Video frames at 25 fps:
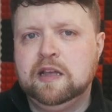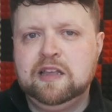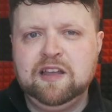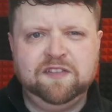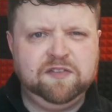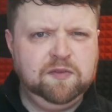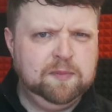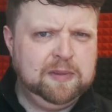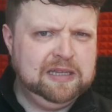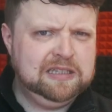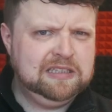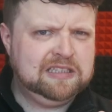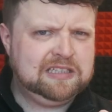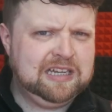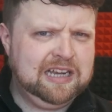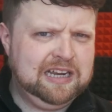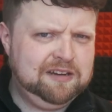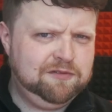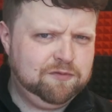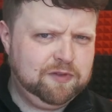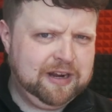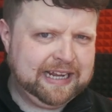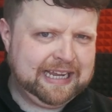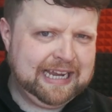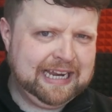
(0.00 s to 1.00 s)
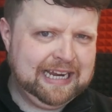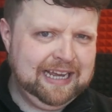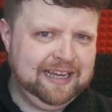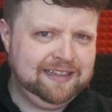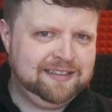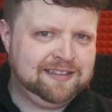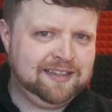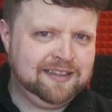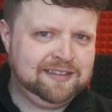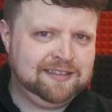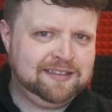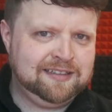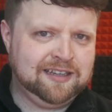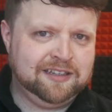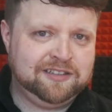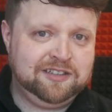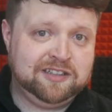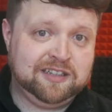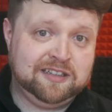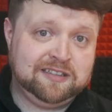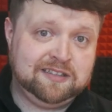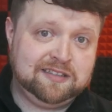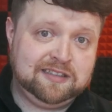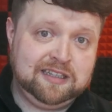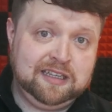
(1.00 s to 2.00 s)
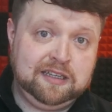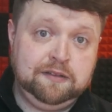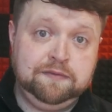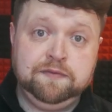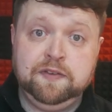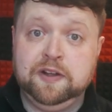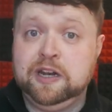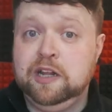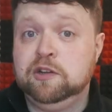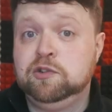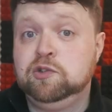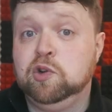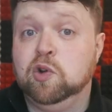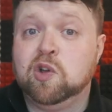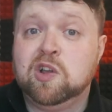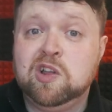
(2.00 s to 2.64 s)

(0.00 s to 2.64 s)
Governments and regulators such as the Financial